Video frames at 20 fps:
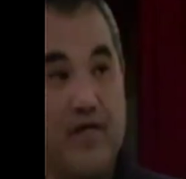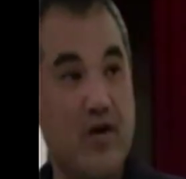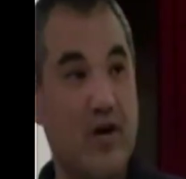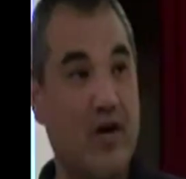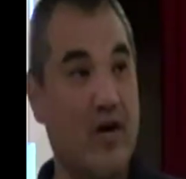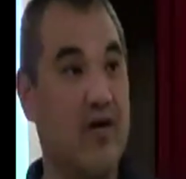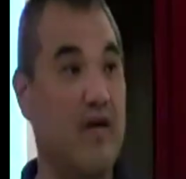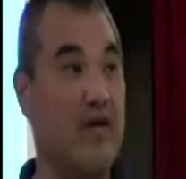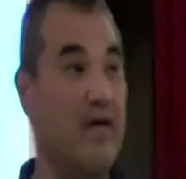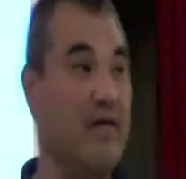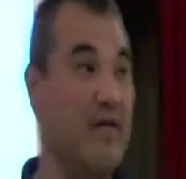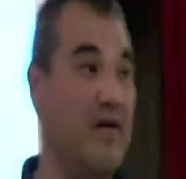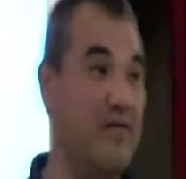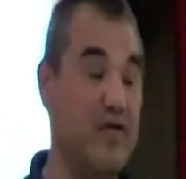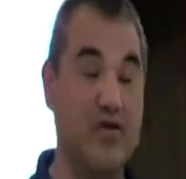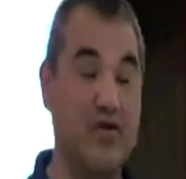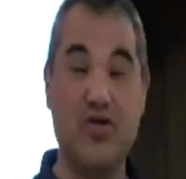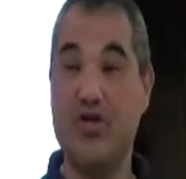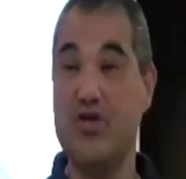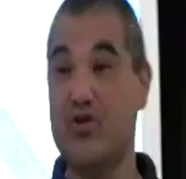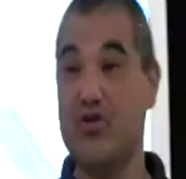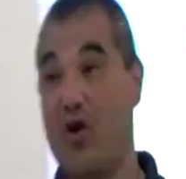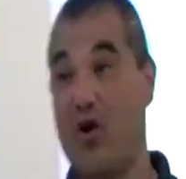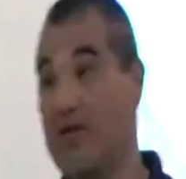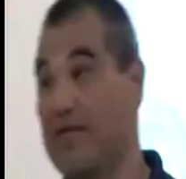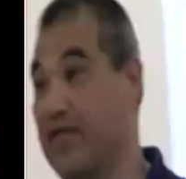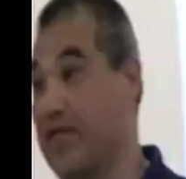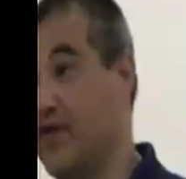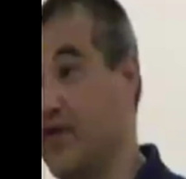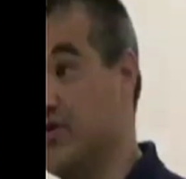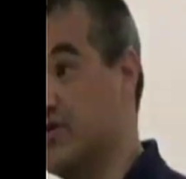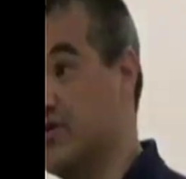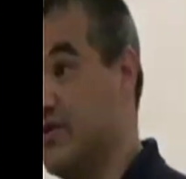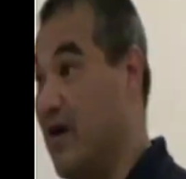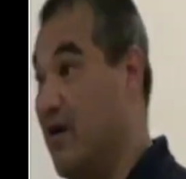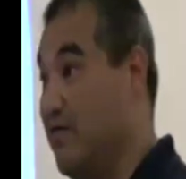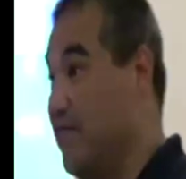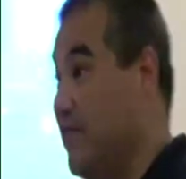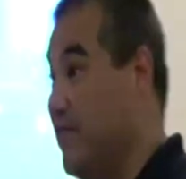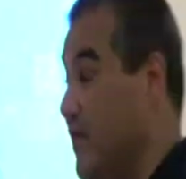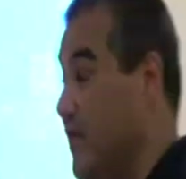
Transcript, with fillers: you're uh, uh, if you're just growing for yourself,